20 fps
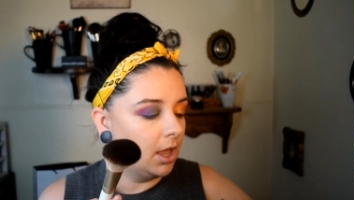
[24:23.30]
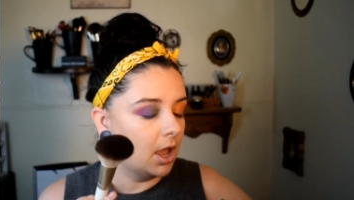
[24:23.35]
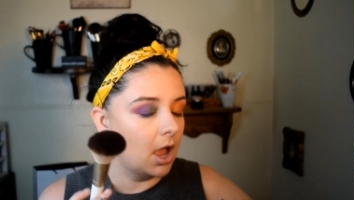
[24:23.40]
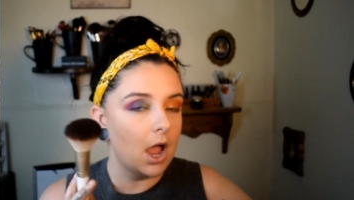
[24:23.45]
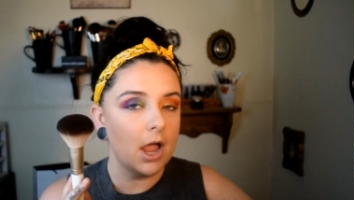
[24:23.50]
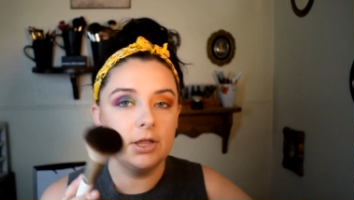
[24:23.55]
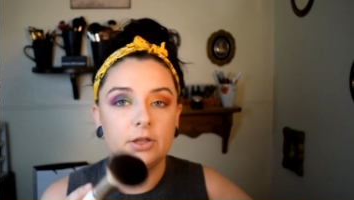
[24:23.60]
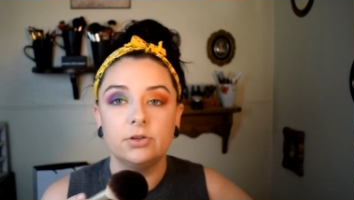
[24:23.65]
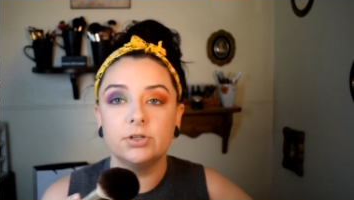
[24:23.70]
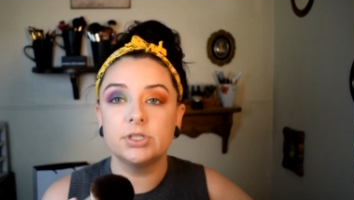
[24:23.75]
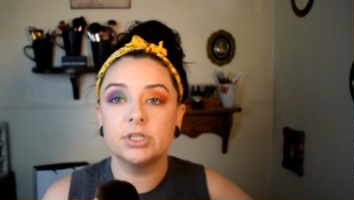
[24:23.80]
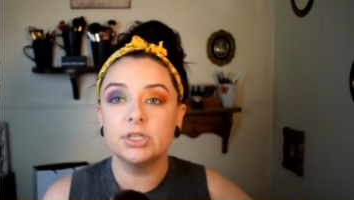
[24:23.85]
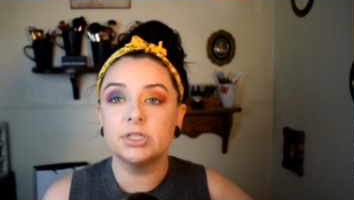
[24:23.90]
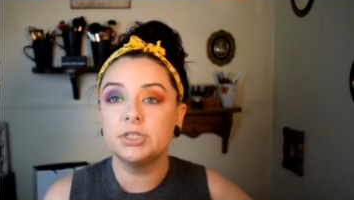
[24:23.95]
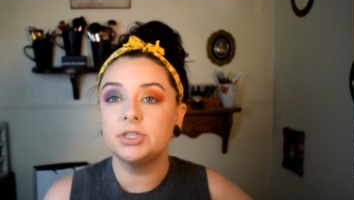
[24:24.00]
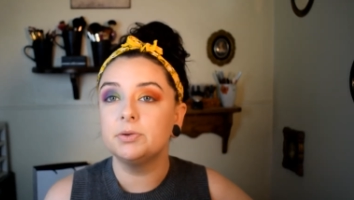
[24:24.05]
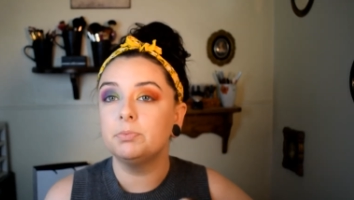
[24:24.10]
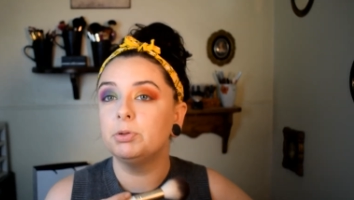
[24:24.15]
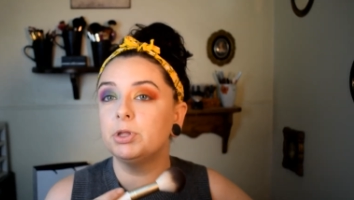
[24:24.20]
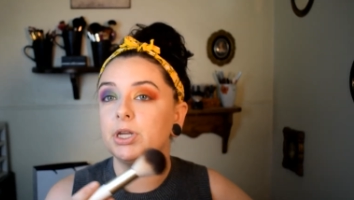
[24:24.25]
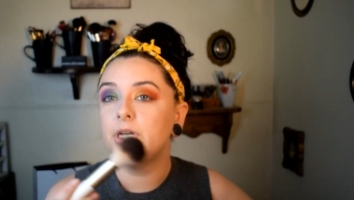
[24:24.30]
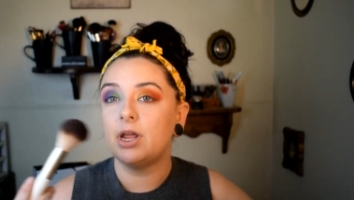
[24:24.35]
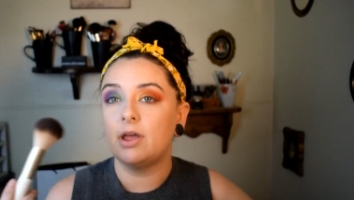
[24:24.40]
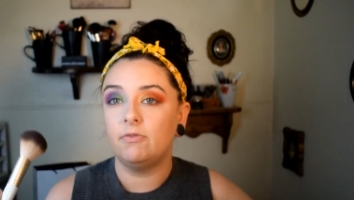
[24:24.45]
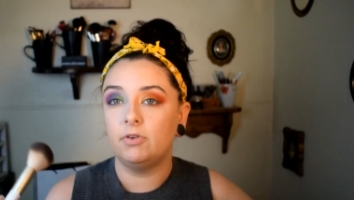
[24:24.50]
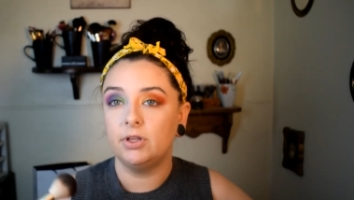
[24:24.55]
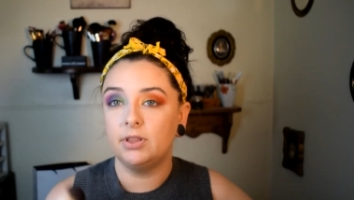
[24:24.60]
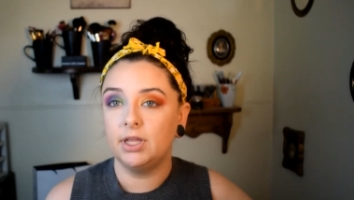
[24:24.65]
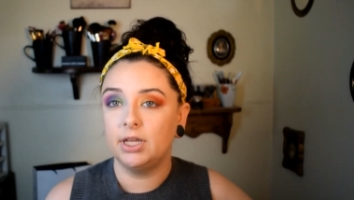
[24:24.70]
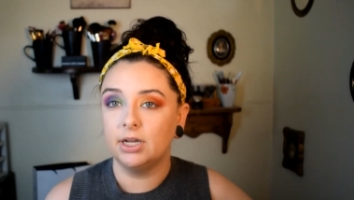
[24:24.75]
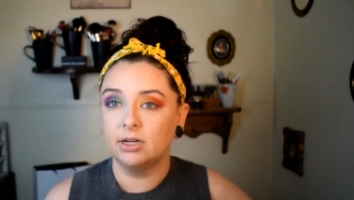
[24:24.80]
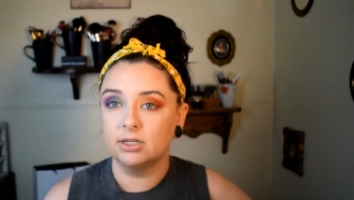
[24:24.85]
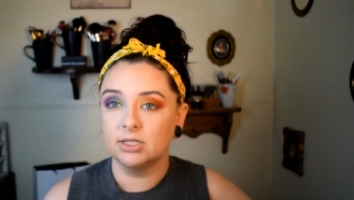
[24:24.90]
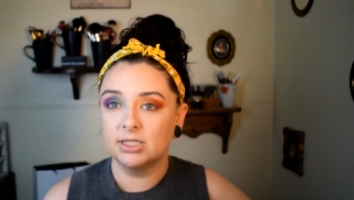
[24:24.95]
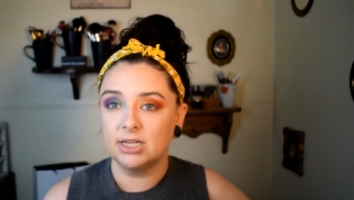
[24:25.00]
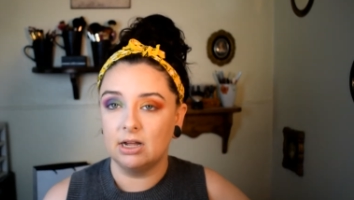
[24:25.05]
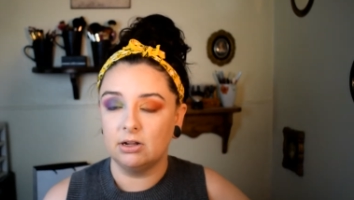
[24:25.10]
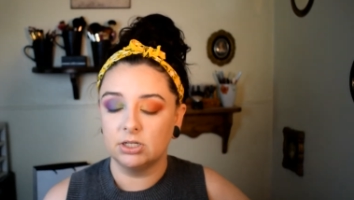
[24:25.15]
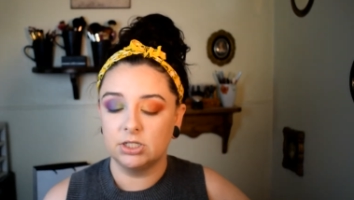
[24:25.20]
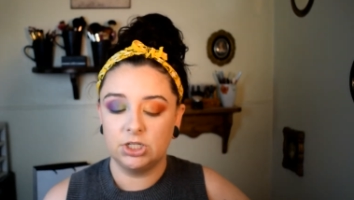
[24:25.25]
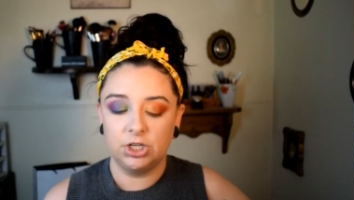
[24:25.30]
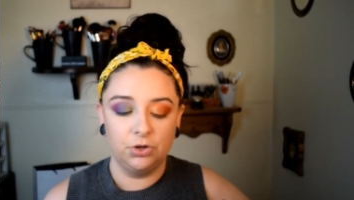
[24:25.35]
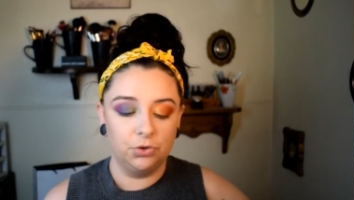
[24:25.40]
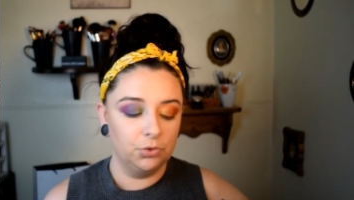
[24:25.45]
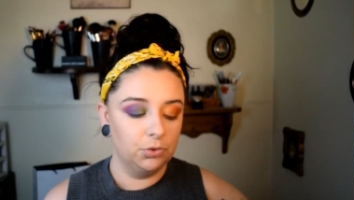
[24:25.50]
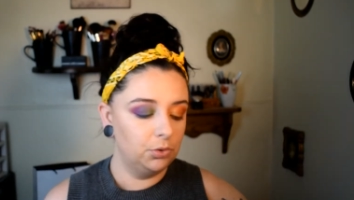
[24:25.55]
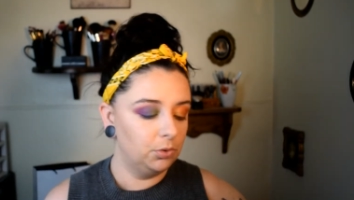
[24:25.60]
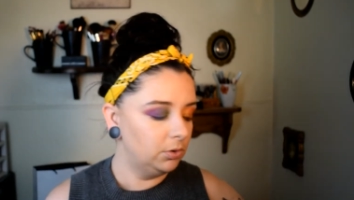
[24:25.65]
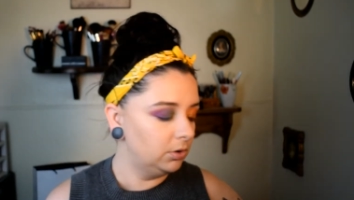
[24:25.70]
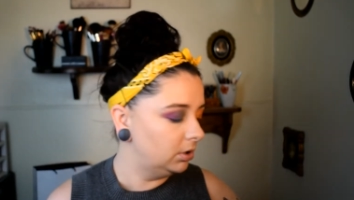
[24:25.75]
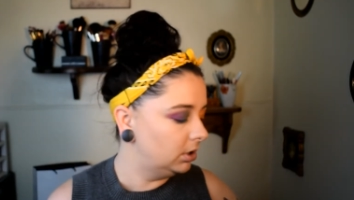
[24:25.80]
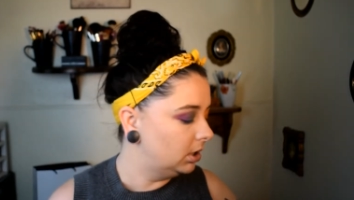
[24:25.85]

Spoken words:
I use this to blend everything else out too.